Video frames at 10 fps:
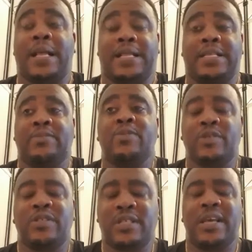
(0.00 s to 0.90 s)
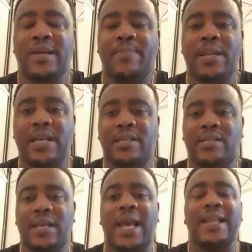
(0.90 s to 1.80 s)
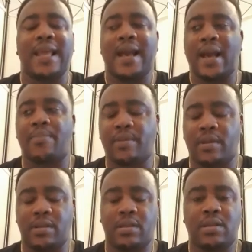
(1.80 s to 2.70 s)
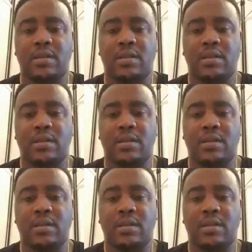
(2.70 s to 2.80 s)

this was going to take place, and it happened.